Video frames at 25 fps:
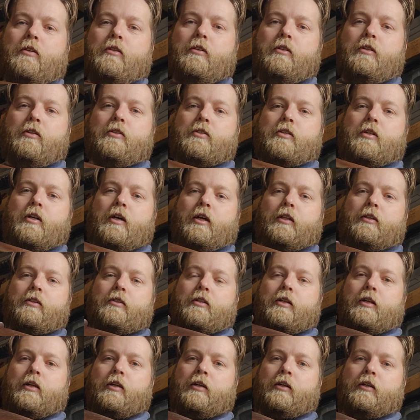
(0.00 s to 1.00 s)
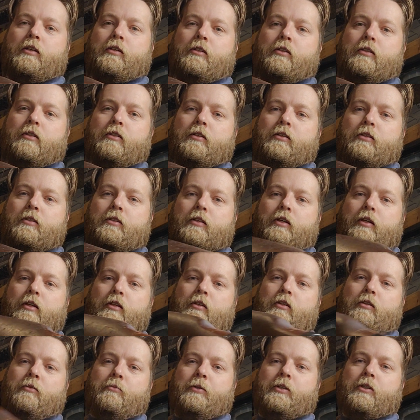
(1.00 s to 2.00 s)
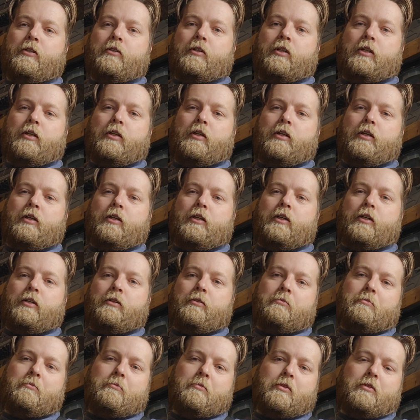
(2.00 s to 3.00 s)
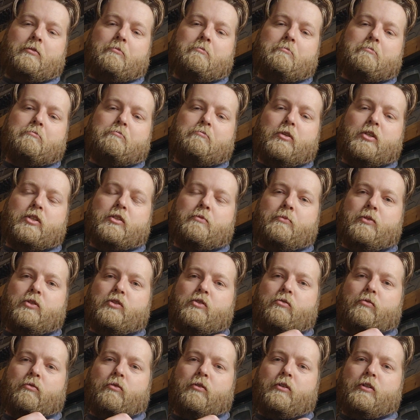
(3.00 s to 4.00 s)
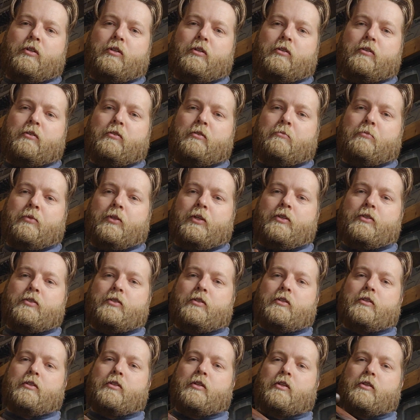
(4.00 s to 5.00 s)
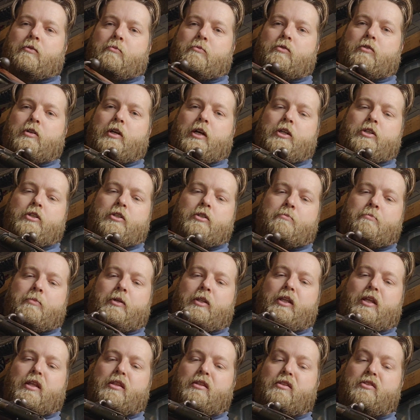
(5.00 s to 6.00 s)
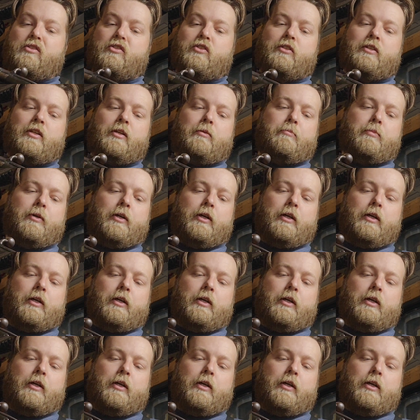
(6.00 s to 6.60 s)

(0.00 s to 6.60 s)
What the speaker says: it's got a little bit of crud on it. Must have been storing it in the place there. It's got some scratches, but nothing's deep.